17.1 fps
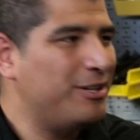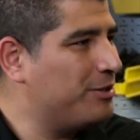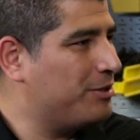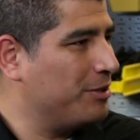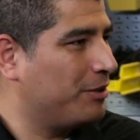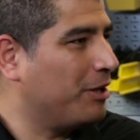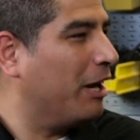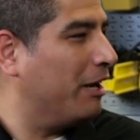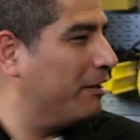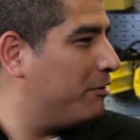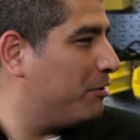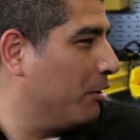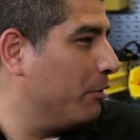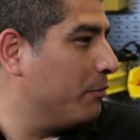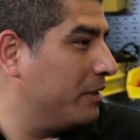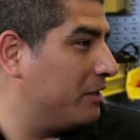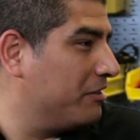do you
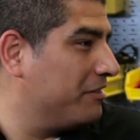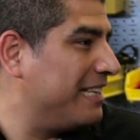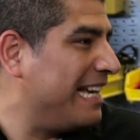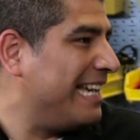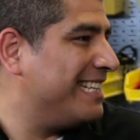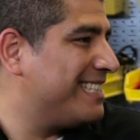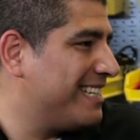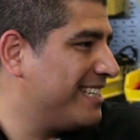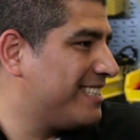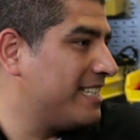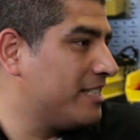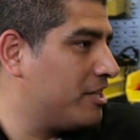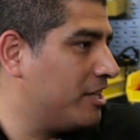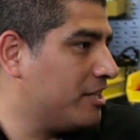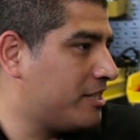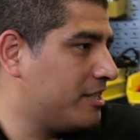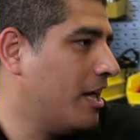go about doing that? Isn't
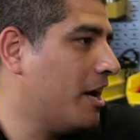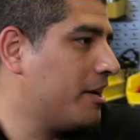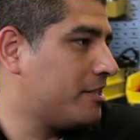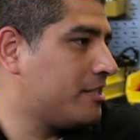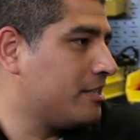essentially a slot